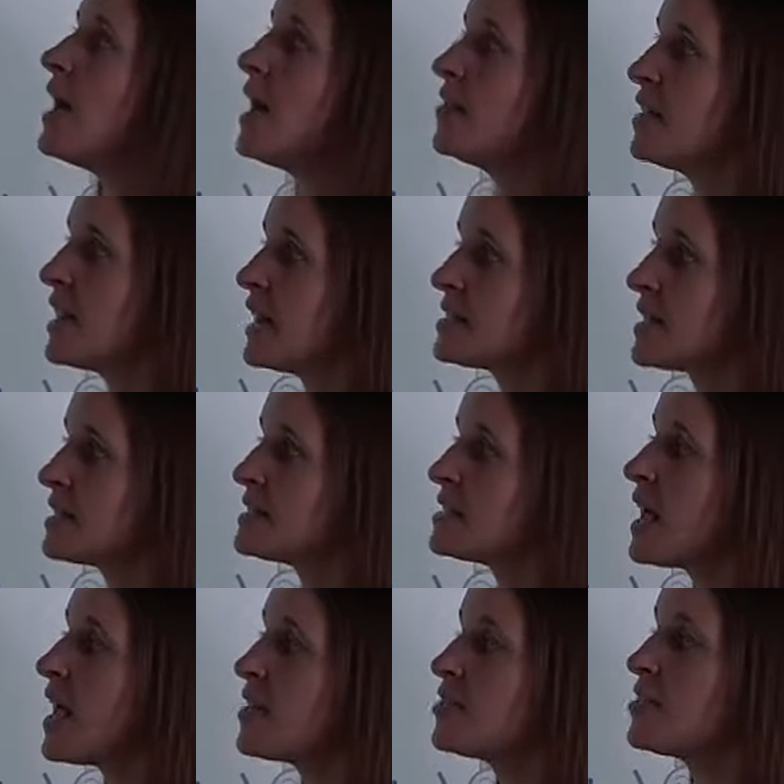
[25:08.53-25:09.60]
And then, as I
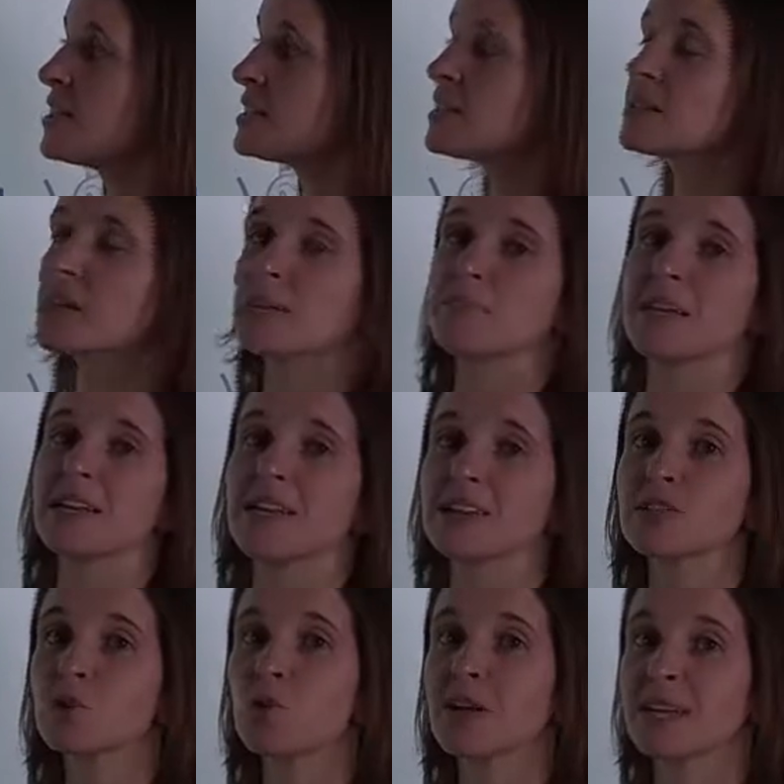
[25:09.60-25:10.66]
said, this is going to be a
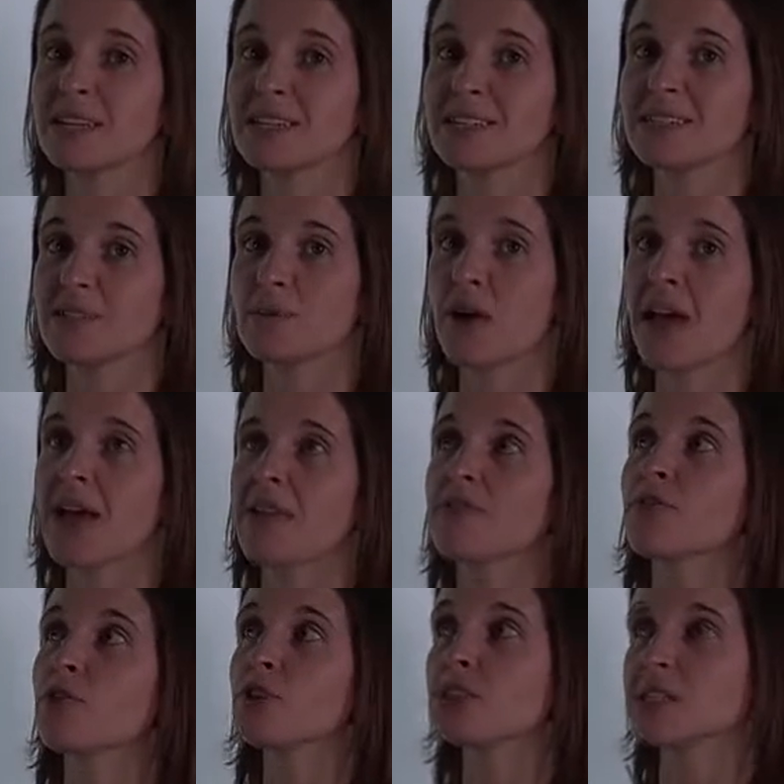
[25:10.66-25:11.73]
nice quick and easy way
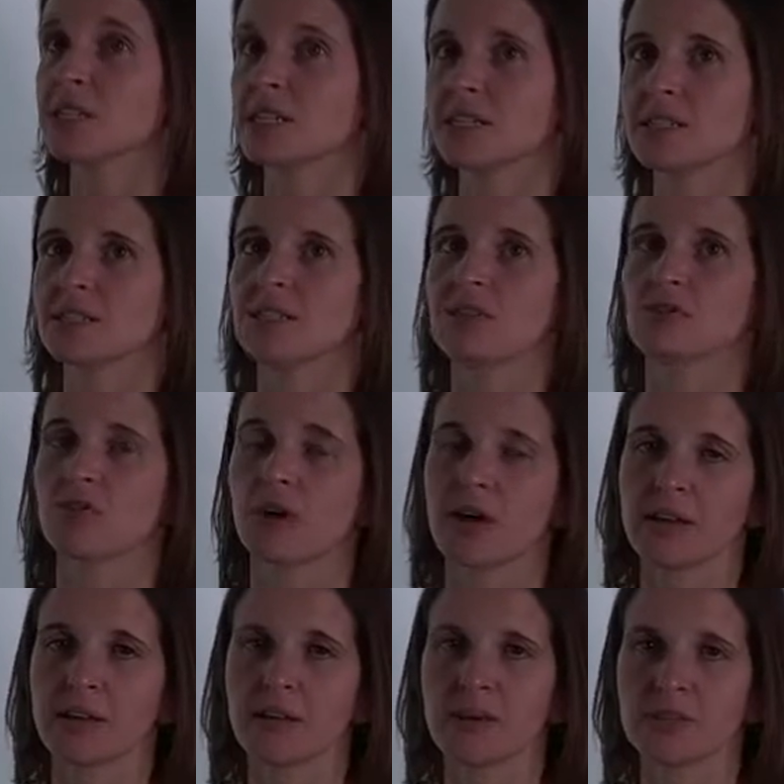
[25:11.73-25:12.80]
versus
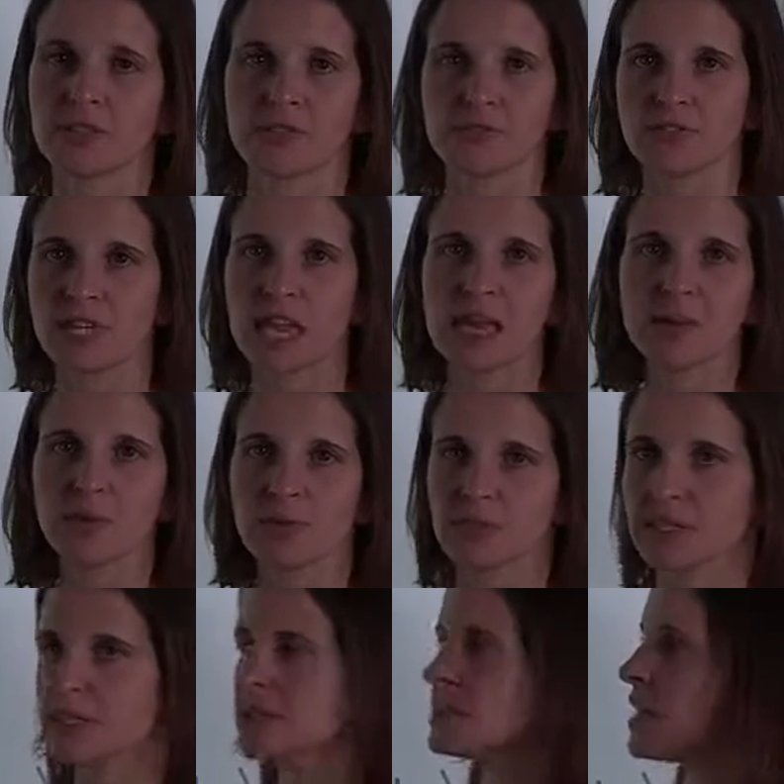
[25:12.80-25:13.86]
drawing a bunch of
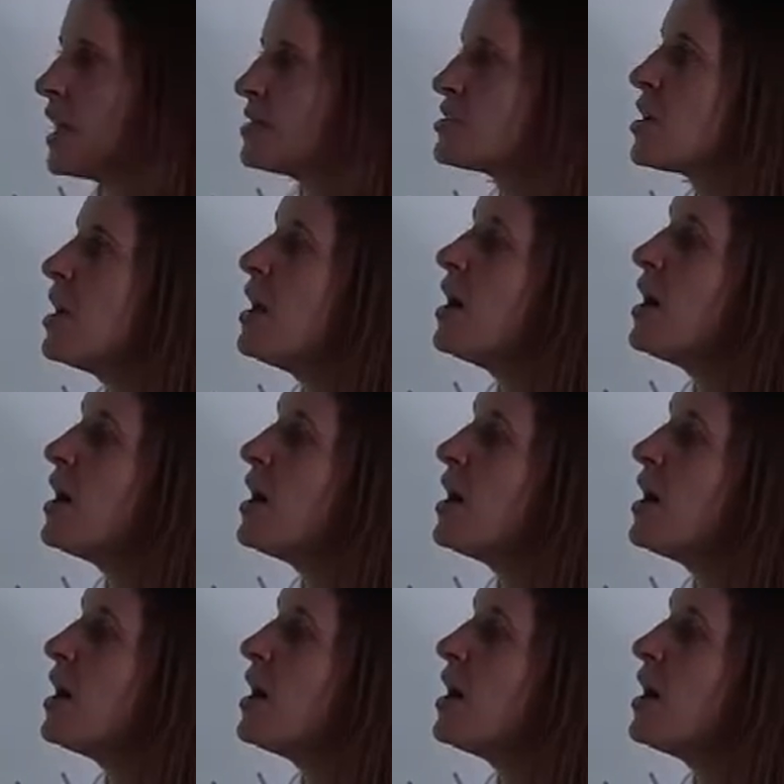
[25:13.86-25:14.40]
tables and such